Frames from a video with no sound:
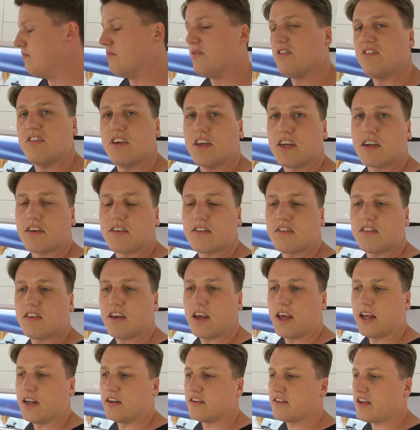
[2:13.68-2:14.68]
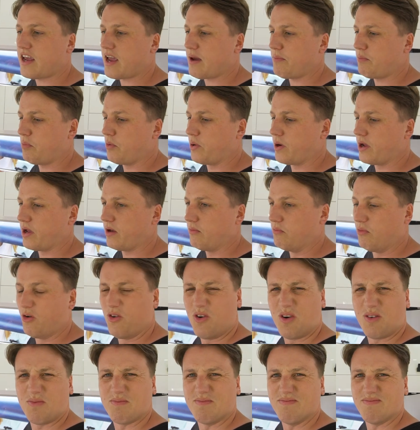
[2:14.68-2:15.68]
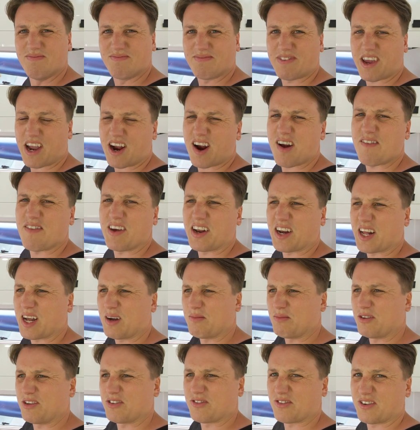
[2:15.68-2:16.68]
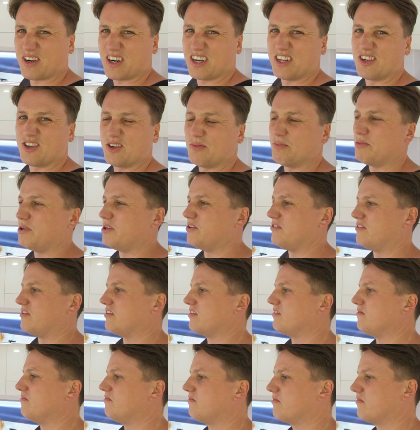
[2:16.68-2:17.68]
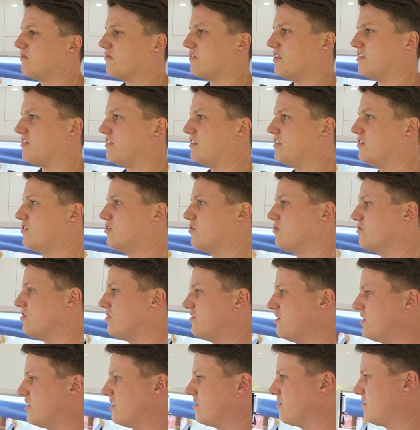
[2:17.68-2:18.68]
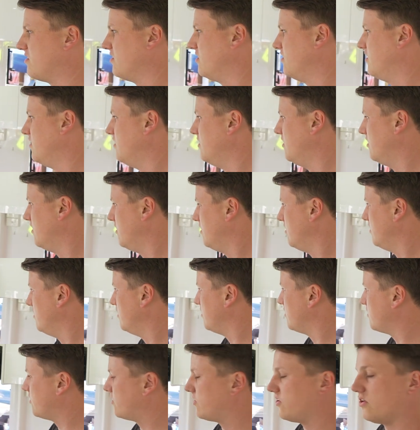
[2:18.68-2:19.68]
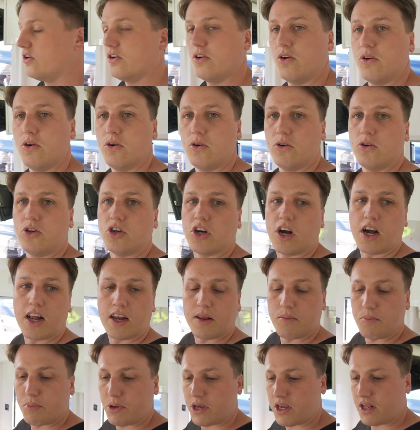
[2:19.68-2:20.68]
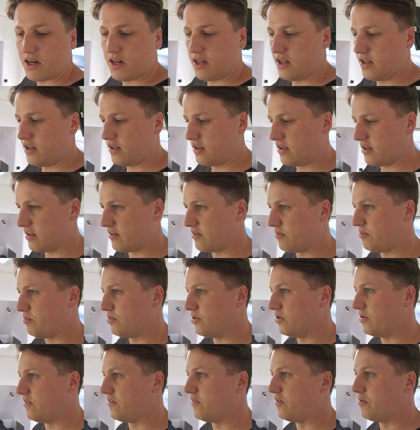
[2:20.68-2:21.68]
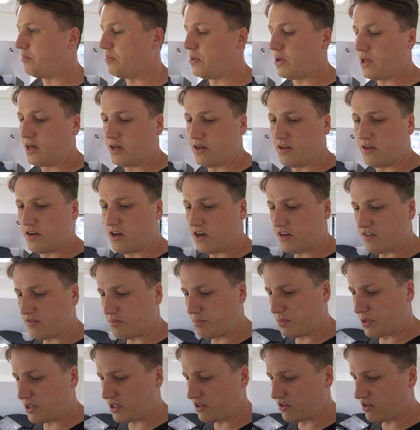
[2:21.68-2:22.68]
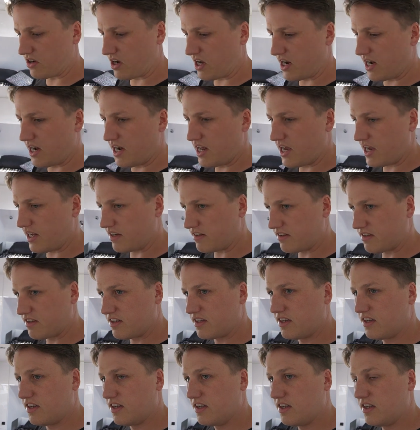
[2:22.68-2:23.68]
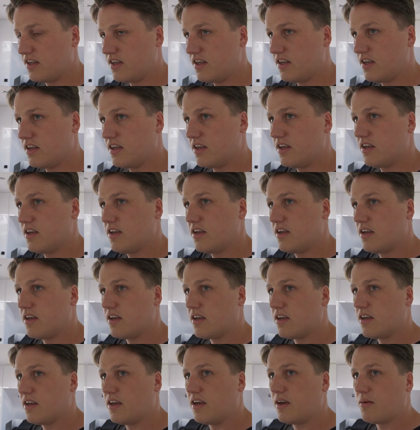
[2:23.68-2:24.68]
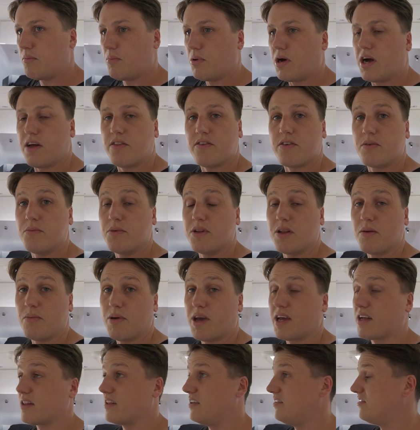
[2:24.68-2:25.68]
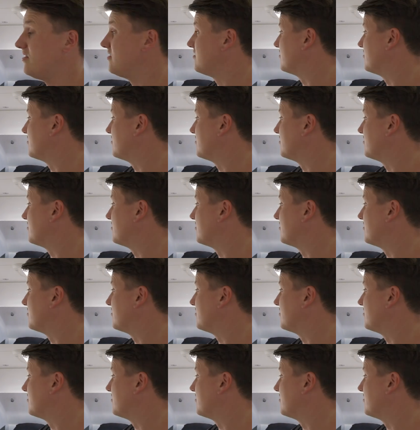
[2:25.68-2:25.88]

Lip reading: sinks and tapware. More caravan companies really should be using residential sinks. Huge island bed. That's a beautiful bed. Nice big dinette. Yeah, bathroom in the back. These